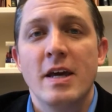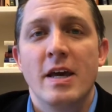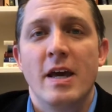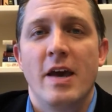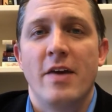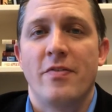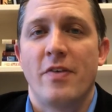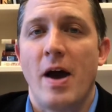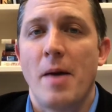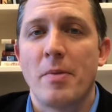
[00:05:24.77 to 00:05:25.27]

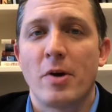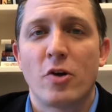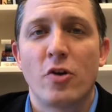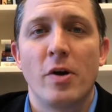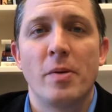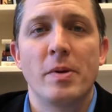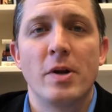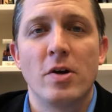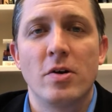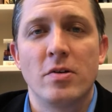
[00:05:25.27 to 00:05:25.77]
If I'm a
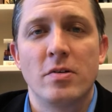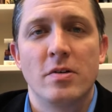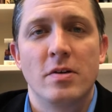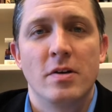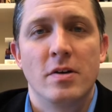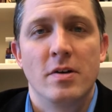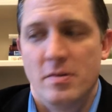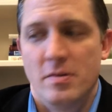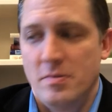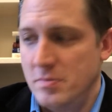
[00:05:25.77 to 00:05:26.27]
criminal,
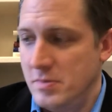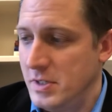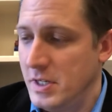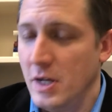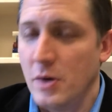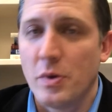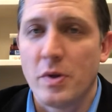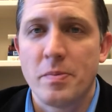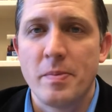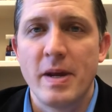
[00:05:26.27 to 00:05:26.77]
deal
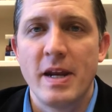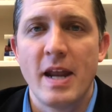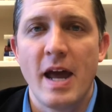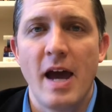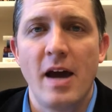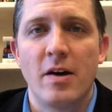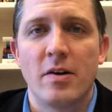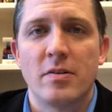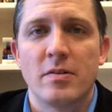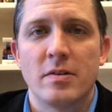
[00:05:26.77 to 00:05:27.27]
with me
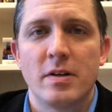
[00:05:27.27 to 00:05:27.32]
now.